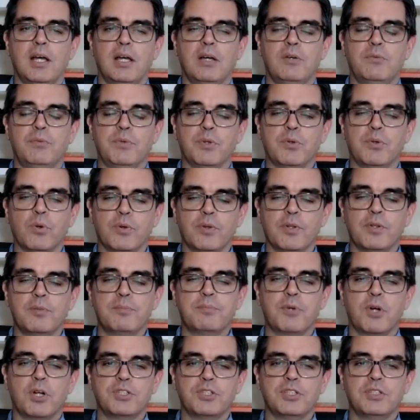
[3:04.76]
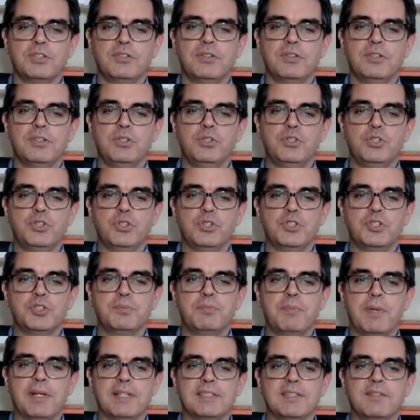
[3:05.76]
recorded project, you should
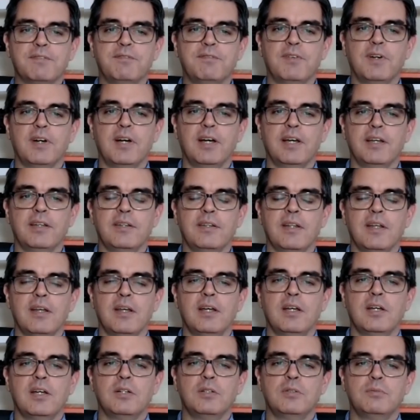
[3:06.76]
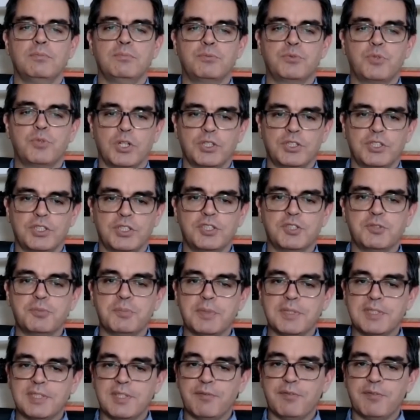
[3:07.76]
specify
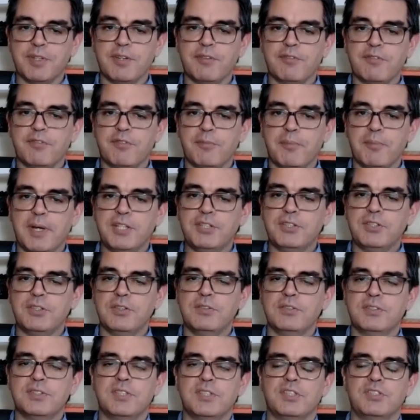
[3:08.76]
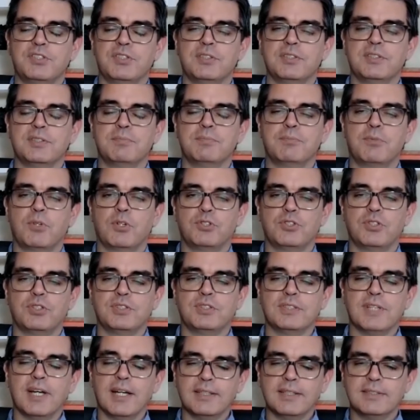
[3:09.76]
project-specific information such as
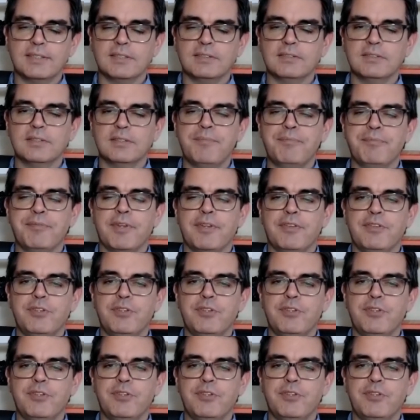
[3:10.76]
project title,